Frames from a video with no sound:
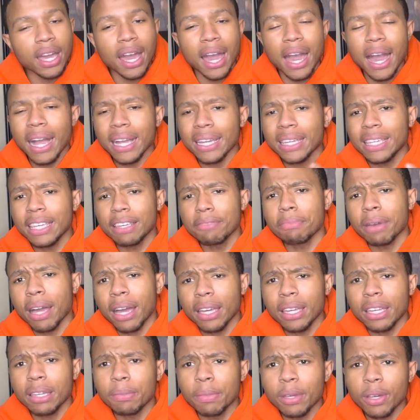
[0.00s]
I keep my
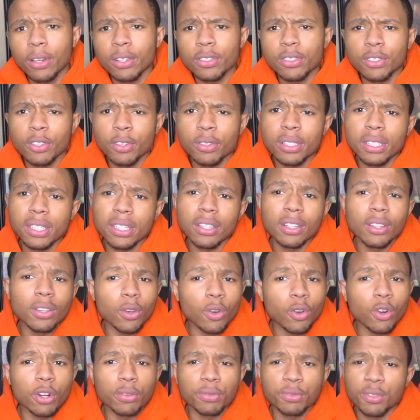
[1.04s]
emails, you know what I'm saying,
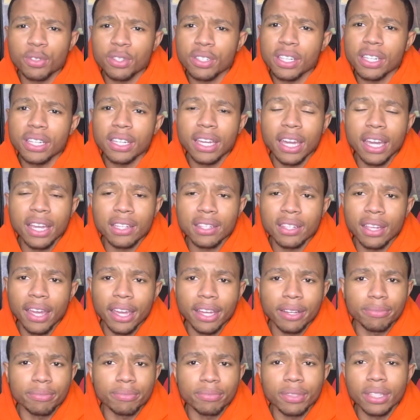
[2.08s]
alarm, you know what I'm saying, in case
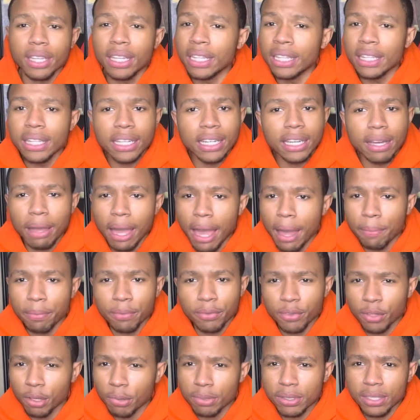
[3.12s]
like anything could happen, you
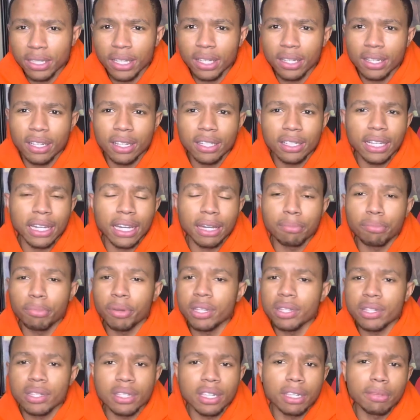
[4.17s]
know what I'm saying? Cause I got
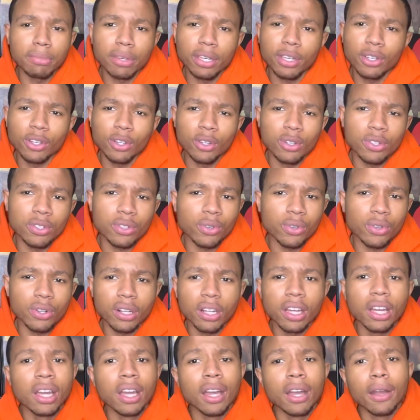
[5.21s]
business emails
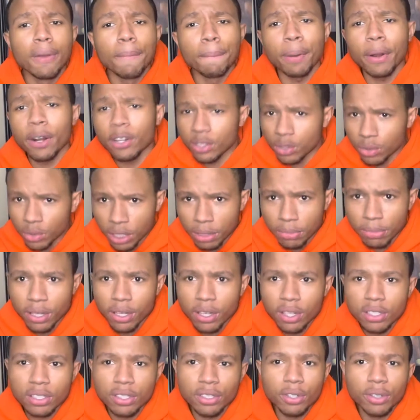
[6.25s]
or personal
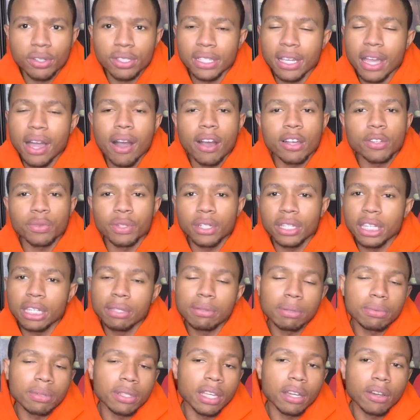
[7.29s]
emails, you know what I'm saying? I always want to keep
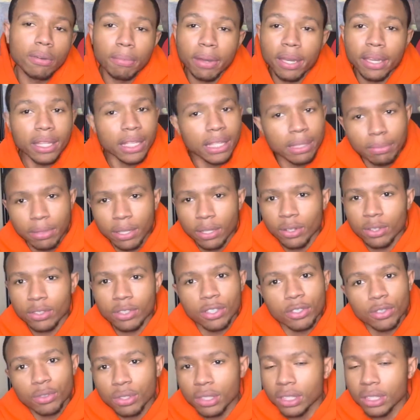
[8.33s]
update on my emails
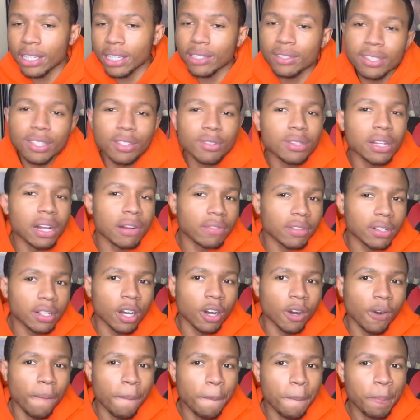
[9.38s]
because you, see, you never
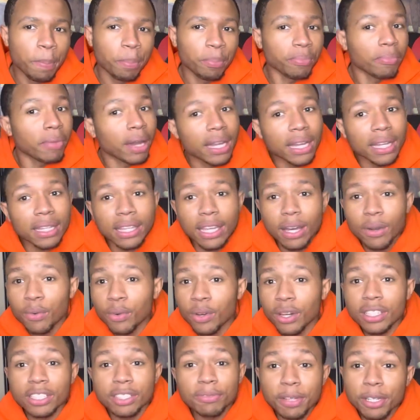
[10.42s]
know. You might get that
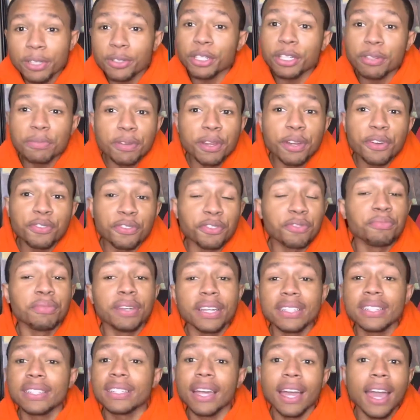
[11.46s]
one special email for
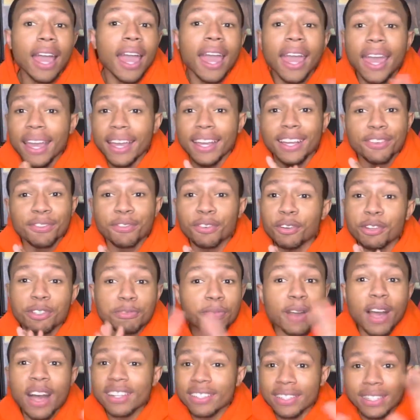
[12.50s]
business, like, hey, more
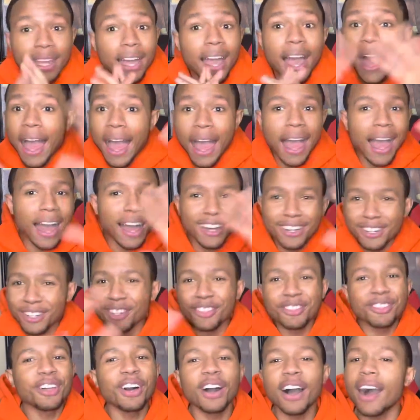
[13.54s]
sponsor, like, no,
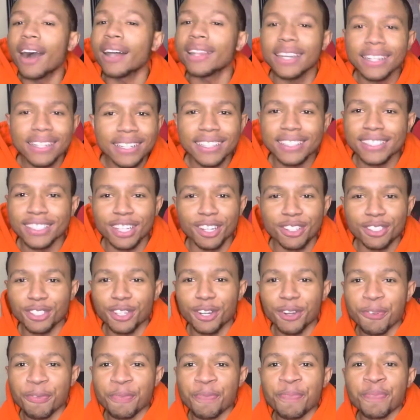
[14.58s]
all that good stuff.
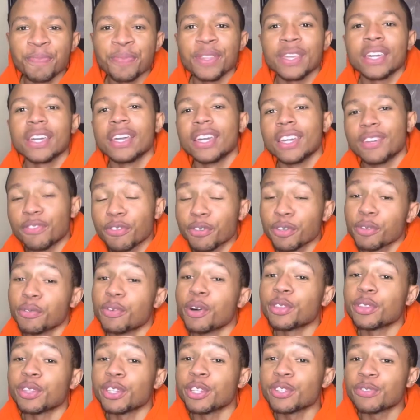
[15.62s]
So if you really
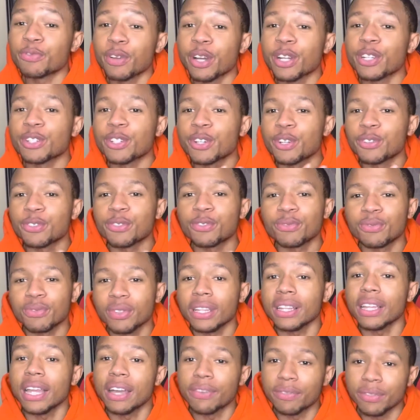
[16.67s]
want these retro
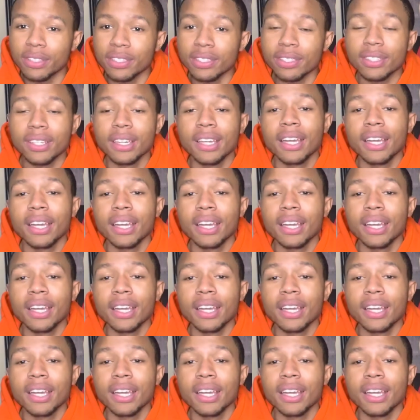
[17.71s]
11s,